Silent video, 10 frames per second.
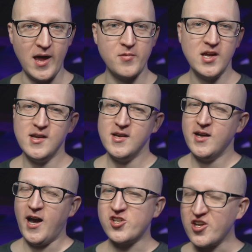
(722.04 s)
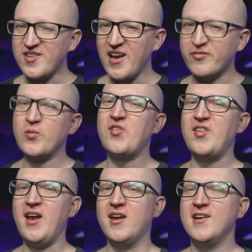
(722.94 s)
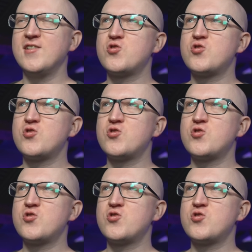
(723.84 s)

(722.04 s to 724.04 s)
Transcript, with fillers: lab, I just have to say